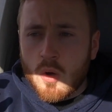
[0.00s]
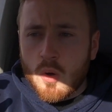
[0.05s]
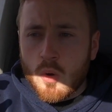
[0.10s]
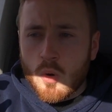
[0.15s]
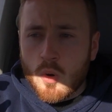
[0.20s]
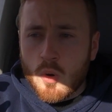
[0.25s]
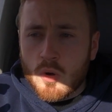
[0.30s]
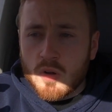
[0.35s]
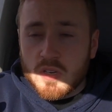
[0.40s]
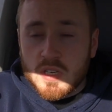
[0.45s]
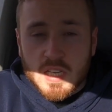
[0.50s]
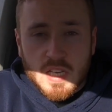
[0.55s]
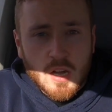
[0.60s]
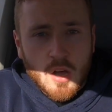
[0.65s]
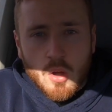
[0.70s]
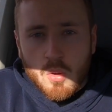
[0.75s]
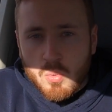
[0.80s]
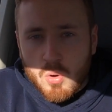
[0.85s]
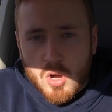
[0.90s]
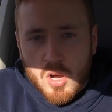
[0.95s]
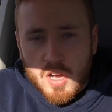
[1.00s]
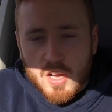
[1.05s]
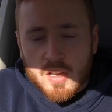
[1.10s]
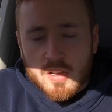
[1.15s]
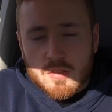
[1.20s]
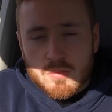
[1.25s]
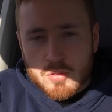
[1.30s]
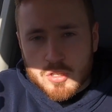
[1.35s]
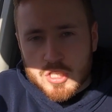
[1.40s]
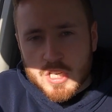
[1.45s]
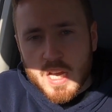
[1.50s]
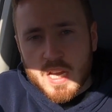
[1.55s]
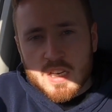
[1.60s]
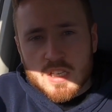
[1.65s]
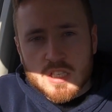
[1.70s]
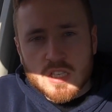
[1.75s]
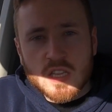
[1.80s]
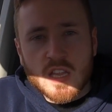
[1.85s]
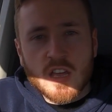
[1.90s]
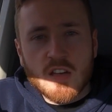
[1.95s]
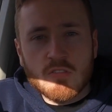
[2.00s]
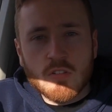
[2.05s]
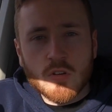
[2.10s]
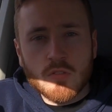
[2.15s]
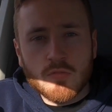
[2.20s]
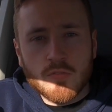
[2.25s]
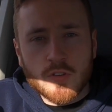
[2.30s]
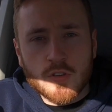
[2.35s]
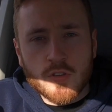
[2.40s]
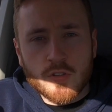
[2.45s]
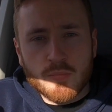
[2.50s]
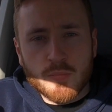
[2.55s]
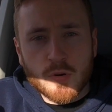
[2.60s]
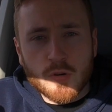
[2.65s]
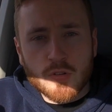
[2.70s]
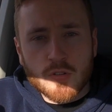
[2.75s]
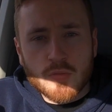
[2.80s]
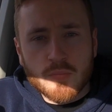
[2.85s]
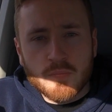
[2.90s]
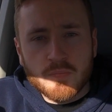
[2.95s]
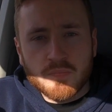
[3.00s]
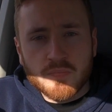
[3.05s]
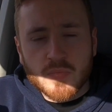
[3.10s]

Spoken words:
or DIYers were changing their own fuse boards.